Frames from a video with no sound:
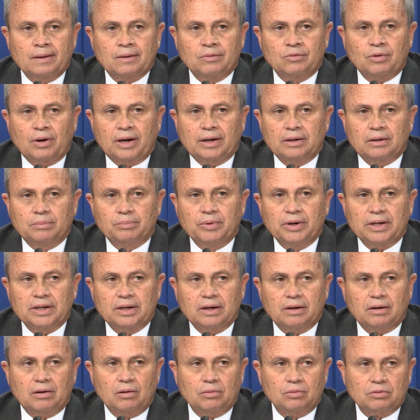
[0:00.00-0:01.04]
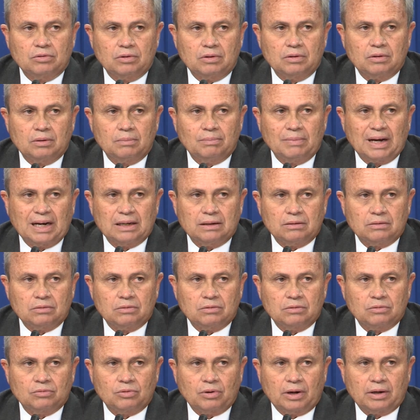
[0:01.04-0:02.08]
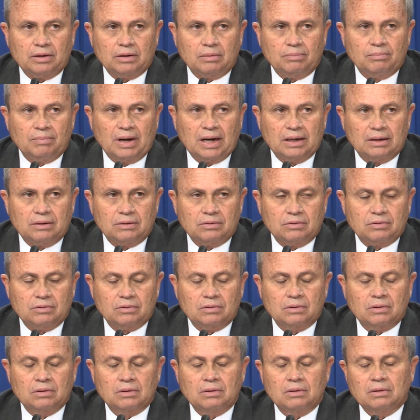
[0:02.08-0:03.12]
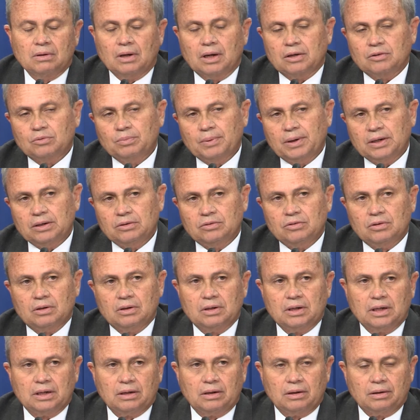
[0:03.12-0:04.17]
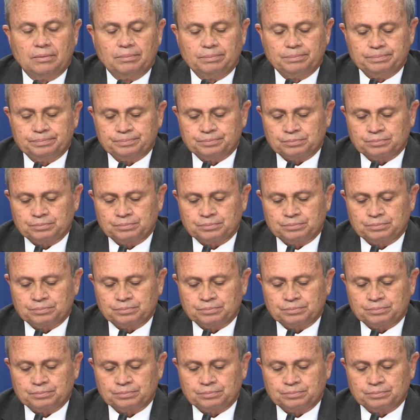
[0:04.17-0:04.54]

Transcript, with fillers: trying to bring the accounts into balance, trying to balance expenditure and income,